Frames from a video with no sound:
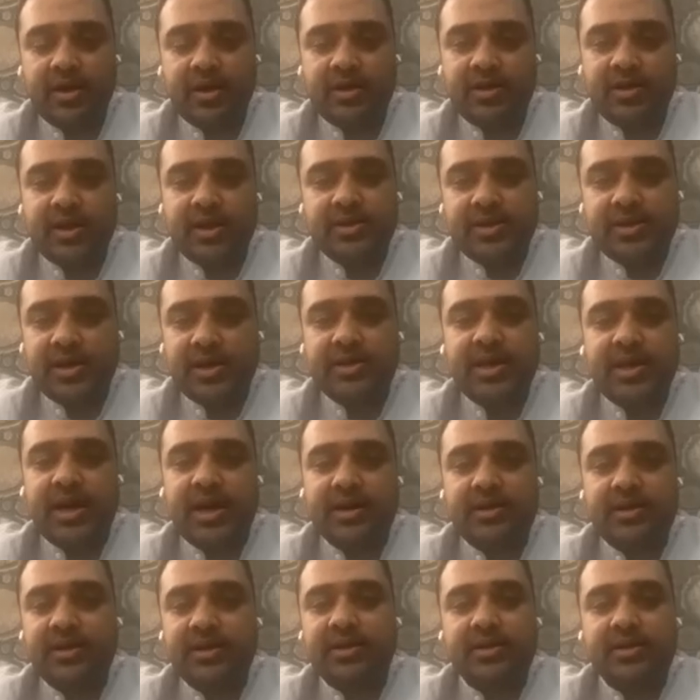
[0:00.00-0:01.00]
they say
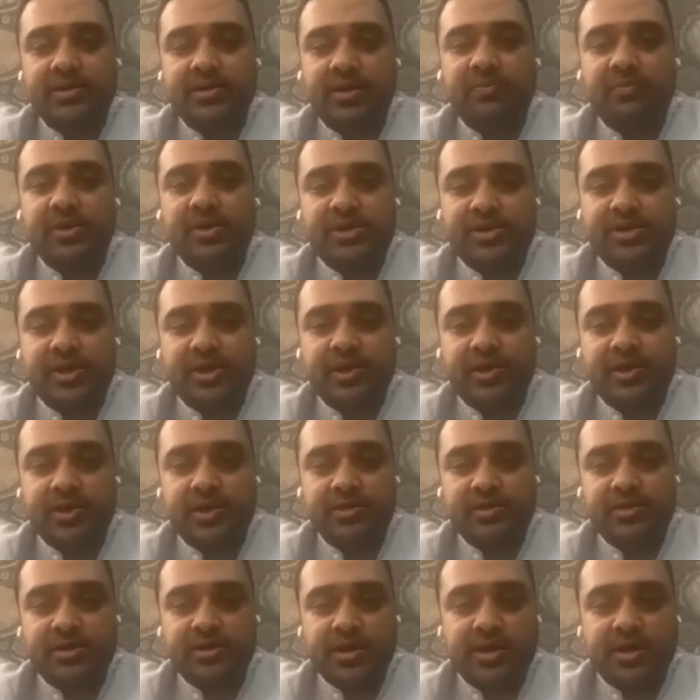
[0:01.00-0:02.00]
that thing is a
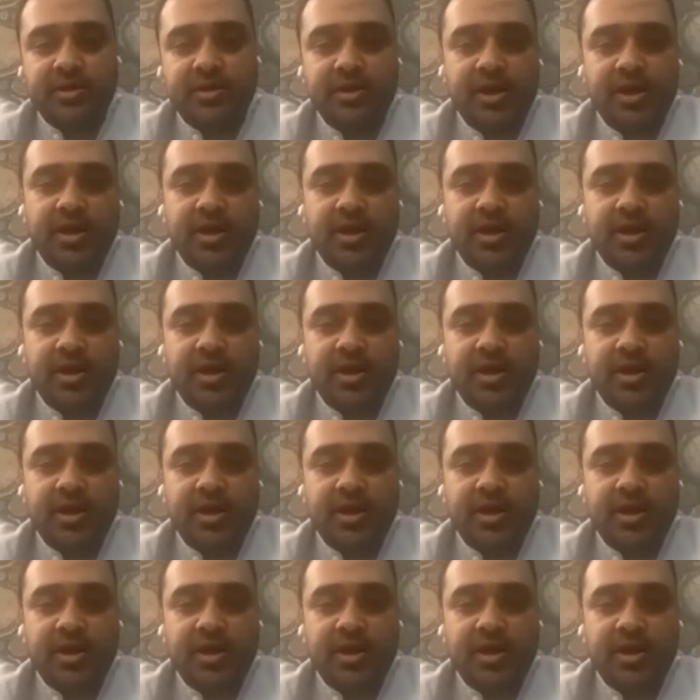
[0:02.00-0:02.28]
mysterious thing.